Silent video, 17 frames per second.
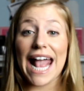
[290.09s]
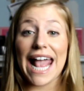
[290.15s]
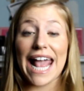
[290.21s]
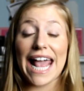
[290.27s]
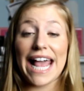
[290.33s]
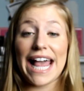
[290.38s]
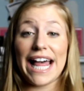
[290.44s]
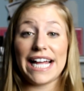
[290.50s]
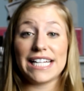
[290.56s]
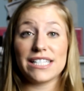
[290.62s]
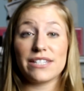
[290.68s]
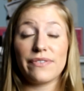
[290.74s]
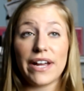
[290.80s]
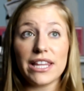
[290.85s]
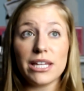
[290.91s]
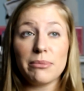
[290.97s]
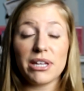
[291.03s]
and
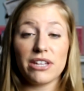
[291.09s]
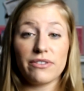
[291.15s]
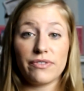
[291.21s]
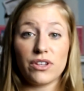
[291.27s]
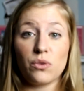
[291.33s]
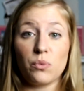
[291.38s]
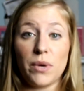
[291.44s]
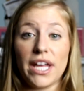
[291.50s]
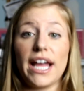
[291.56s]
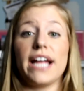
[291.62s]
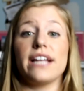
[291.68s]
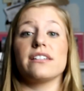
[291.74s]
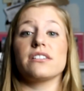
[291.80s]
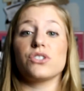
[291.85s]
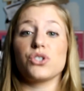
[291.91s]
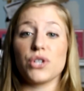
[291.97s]
finally by the 5th weekend,